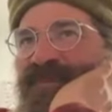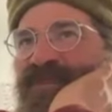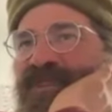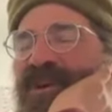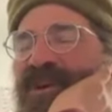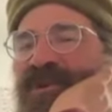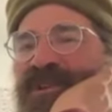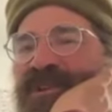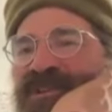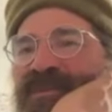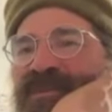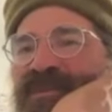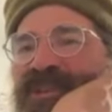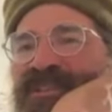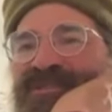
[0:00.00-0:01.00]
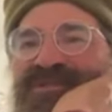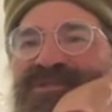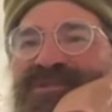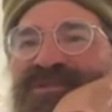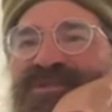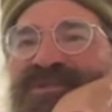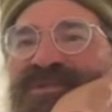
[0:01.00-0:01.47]
know it to be
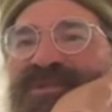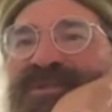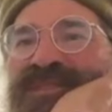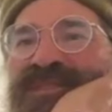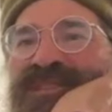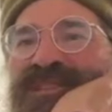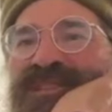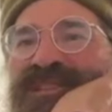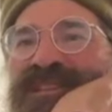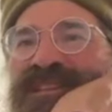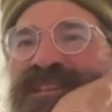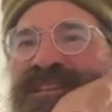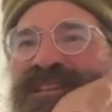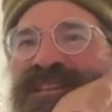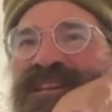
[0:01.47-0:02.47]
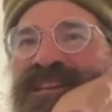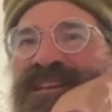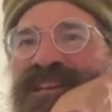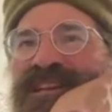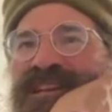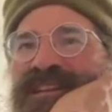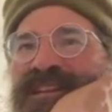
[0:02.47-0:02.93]
true.
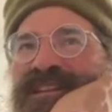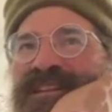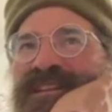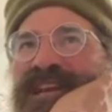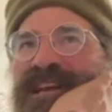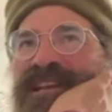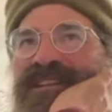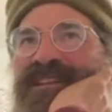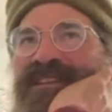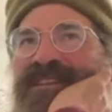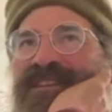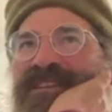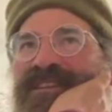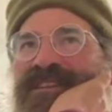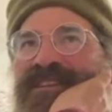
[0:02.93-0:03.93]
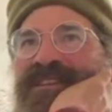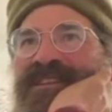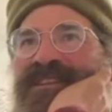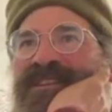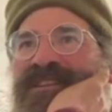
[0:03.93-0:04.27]
And that is,